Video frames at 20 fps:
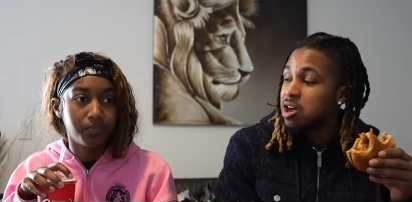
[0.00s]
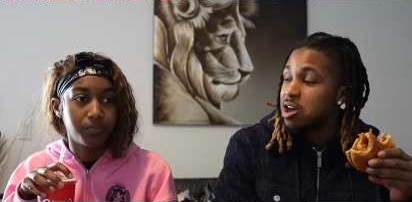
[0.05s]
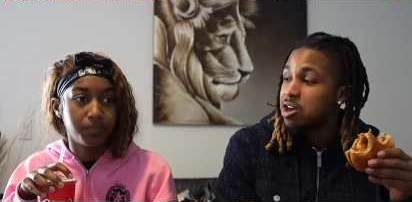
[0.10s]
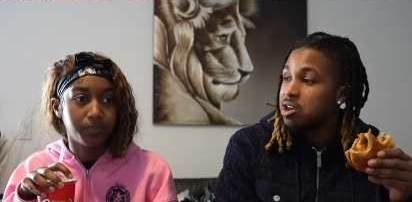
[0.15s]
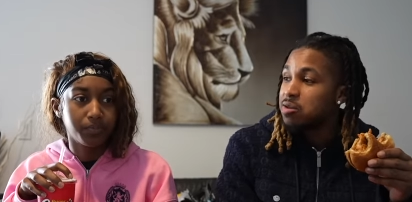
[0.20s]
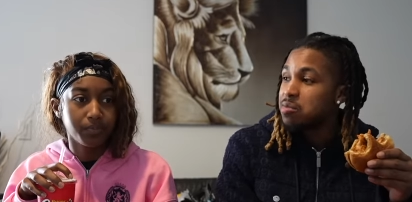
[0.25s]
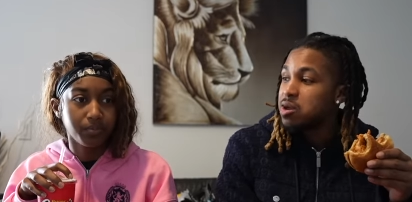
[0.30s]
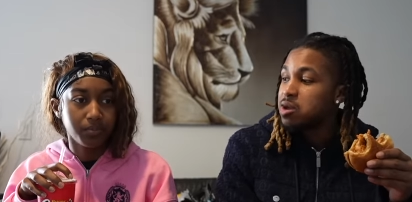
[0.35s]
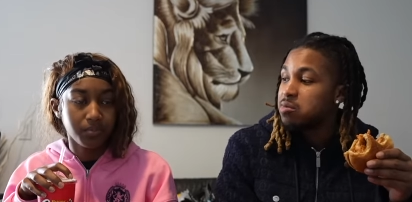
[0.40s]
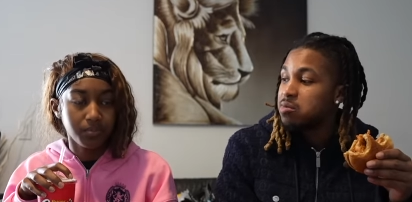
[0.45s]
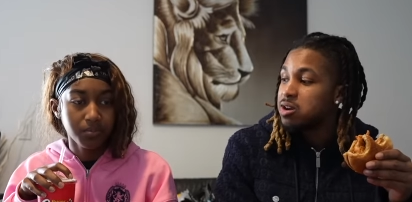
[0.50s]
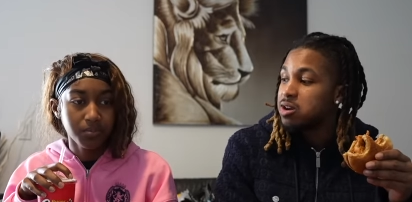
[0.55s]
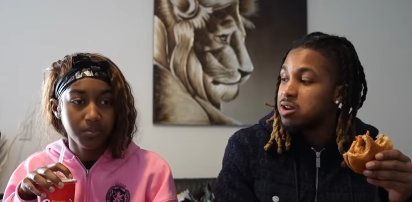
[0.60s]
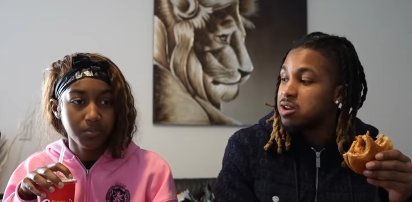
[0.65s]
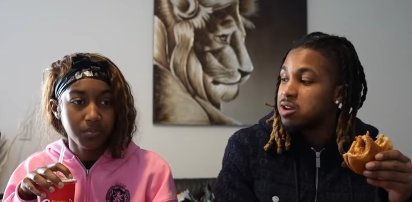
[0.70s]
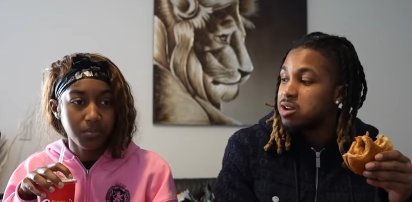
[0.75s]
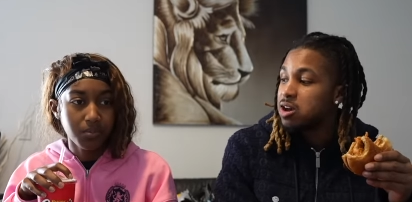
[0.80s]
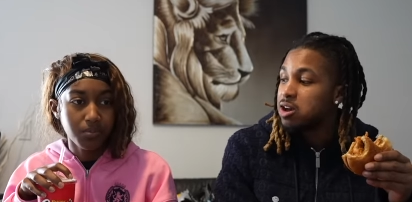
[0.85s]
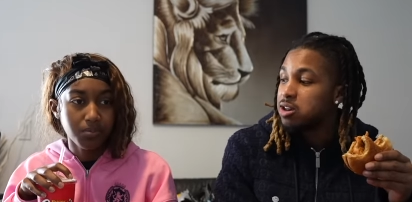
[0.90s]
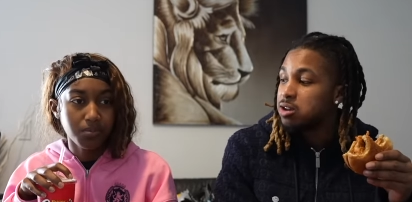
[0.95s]
Speaker 1: I can make money
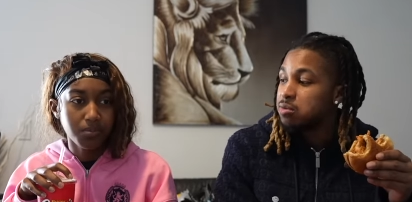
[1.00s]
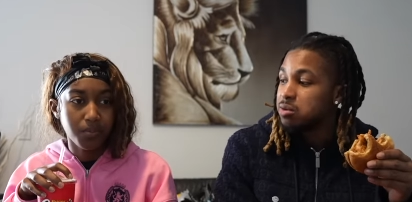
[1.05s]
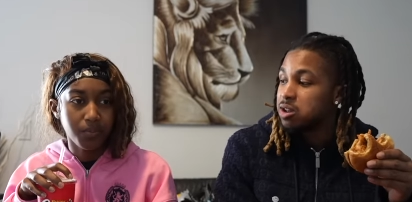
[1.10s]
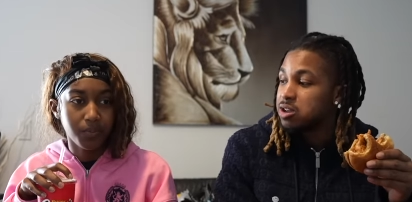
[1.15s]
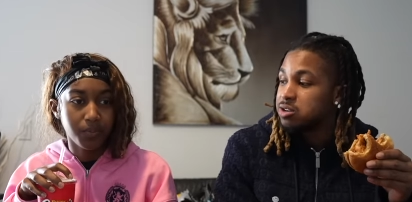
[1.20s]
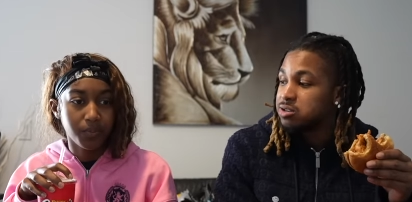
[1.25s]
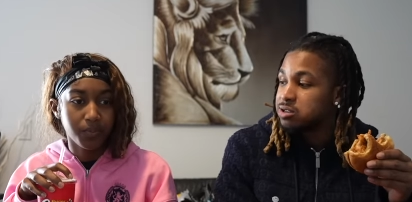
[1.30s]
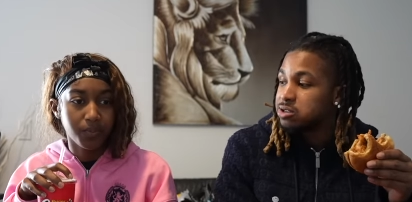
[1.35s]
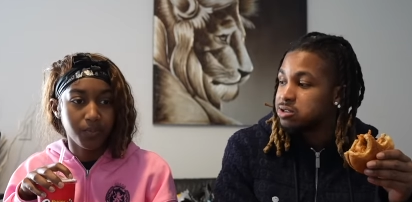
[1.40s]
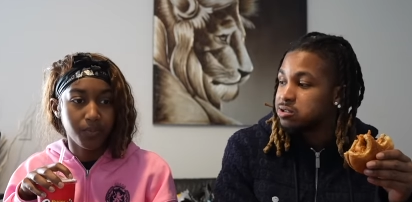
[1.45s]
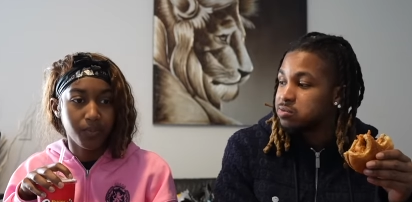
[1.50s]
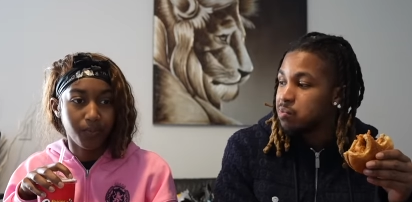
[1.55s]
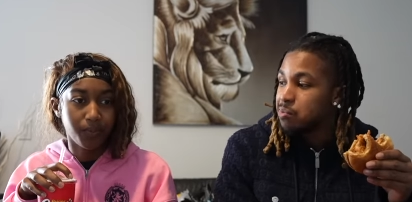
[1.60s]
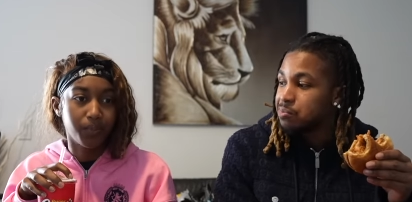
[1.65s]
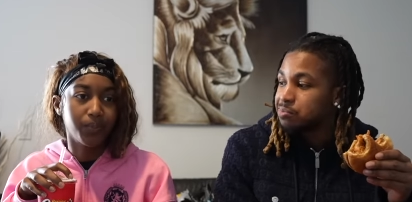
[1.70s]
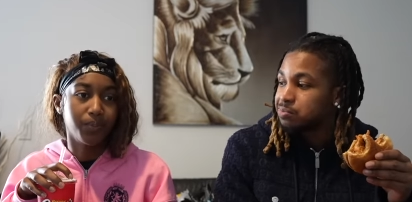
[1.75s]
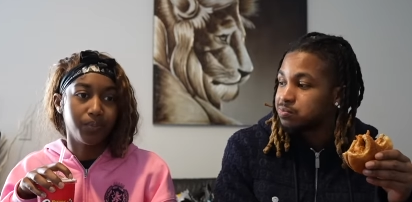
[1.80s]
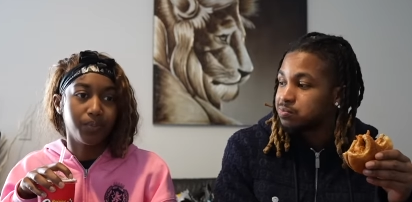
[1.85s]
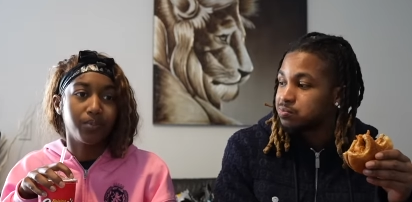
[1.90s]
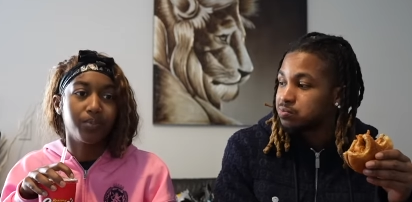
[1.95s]
other places
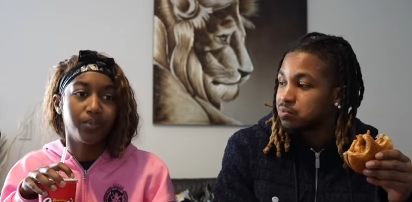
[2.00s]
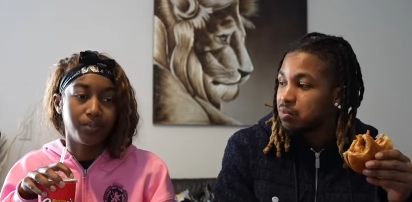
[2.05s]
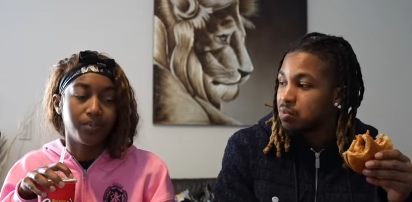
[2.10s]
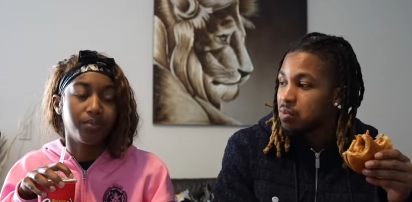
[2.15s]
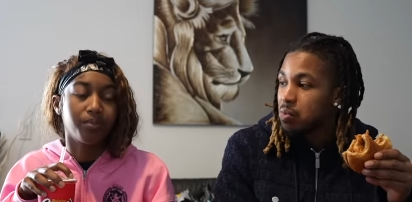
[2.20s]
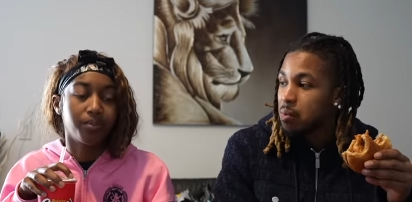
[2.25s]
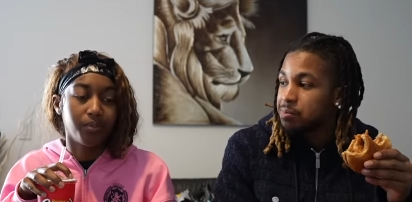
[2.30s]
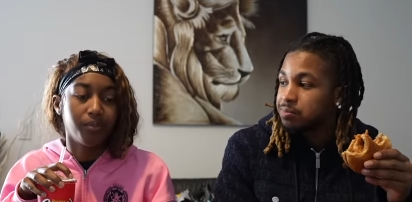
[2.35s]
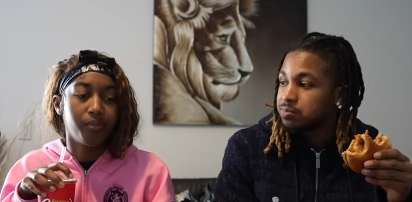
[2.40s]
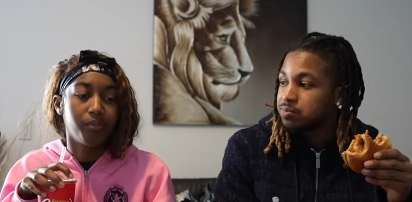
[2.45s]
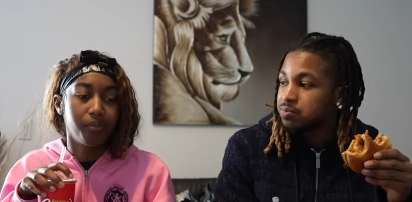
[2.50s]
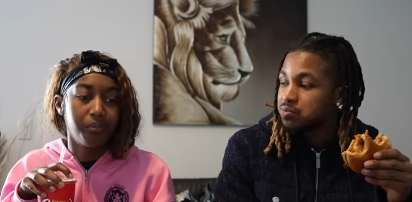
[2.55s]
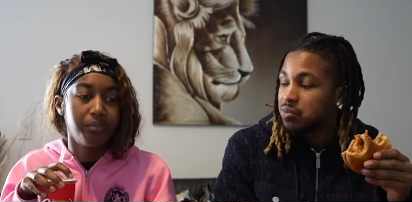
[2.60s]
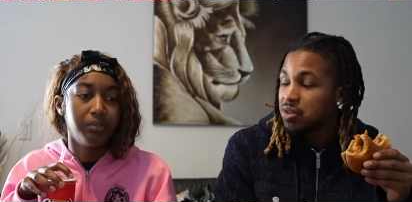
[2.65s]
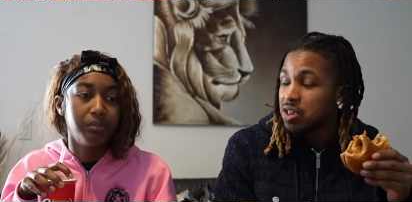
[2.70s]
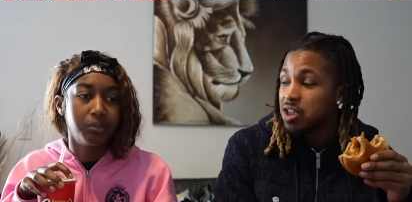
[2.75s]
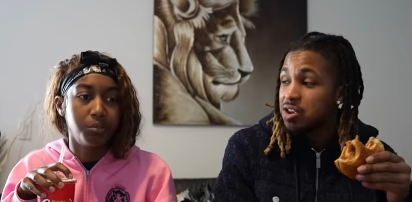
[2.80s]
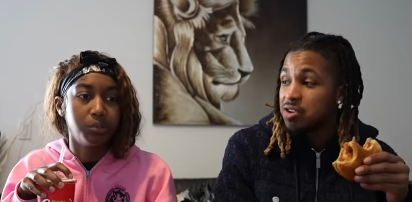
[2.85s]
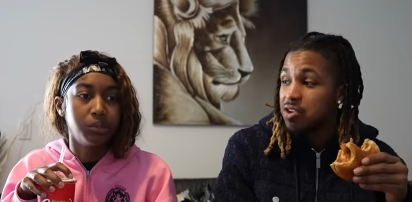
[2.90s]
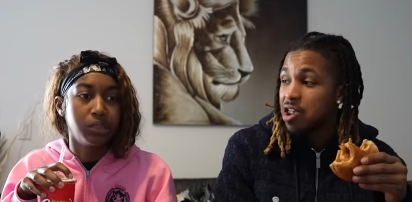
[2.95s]

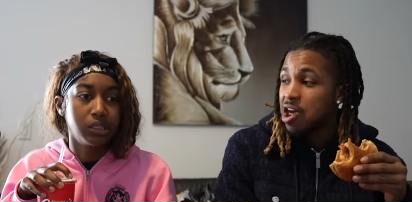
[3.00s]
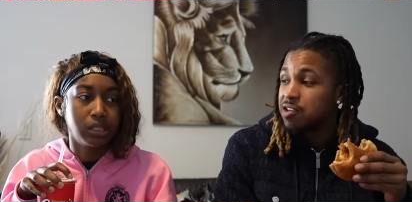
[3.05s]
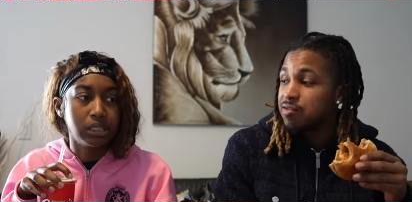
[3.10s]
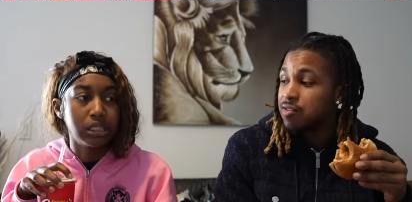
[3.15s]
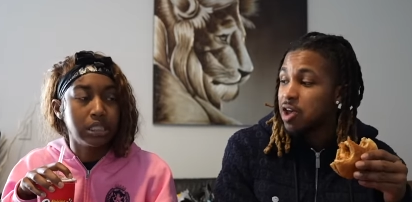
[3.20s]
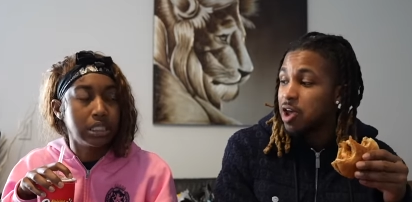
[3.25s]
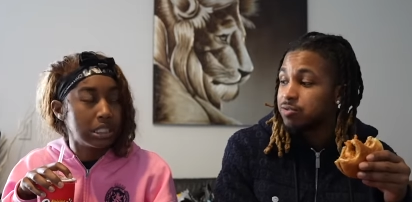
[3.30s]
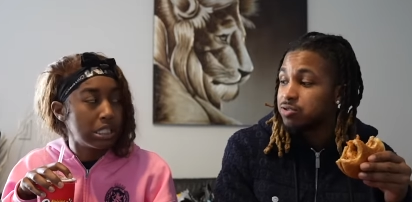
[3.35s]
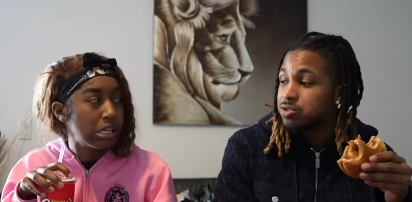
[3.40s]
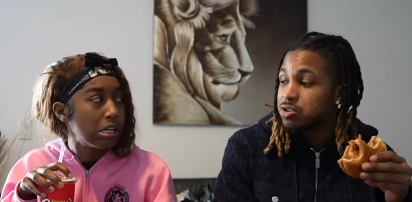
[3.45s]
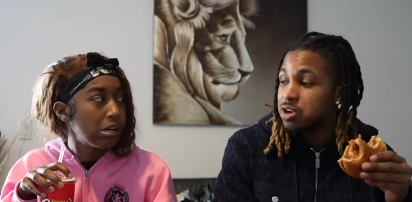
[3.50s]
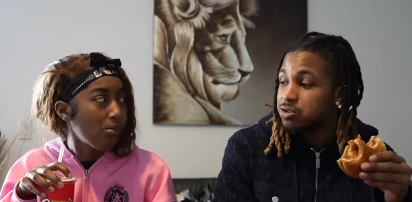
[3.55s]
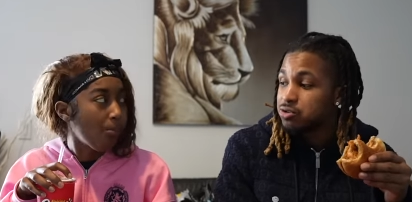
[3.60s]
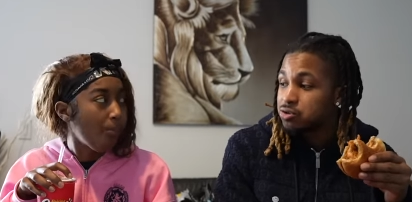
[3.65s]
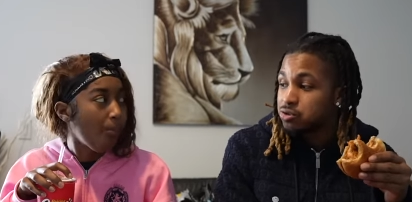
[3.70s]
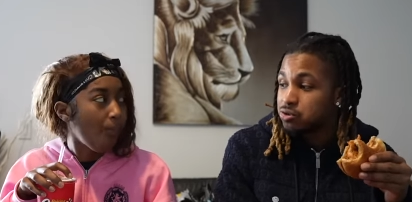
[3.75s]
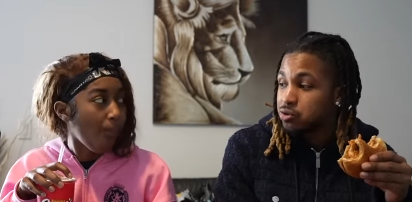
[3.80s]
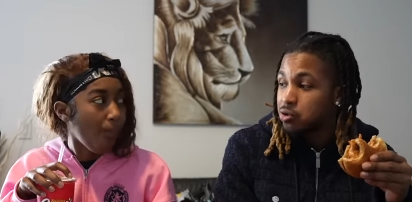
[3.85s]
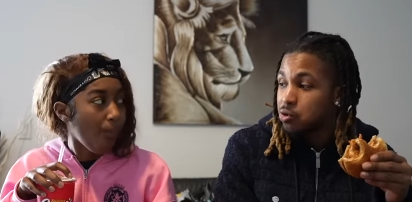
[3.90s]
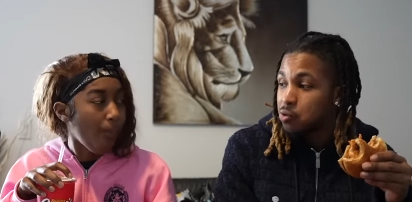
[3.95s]
and not even have to touch
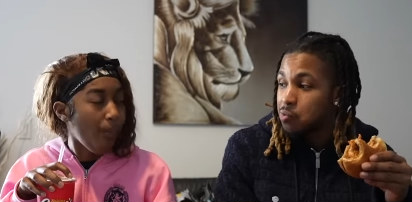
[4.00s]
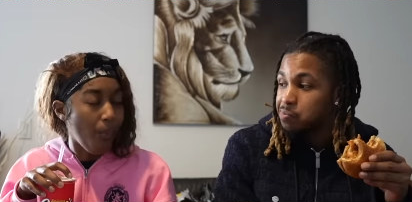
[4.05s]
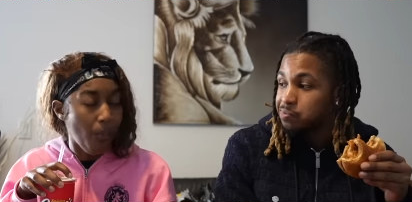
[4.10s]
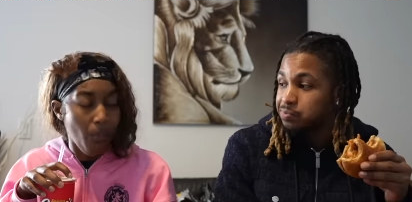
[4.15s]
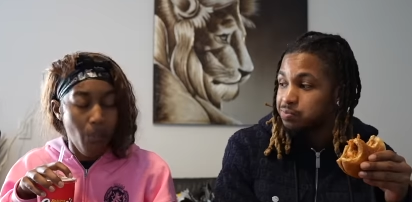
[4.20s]
YouTube.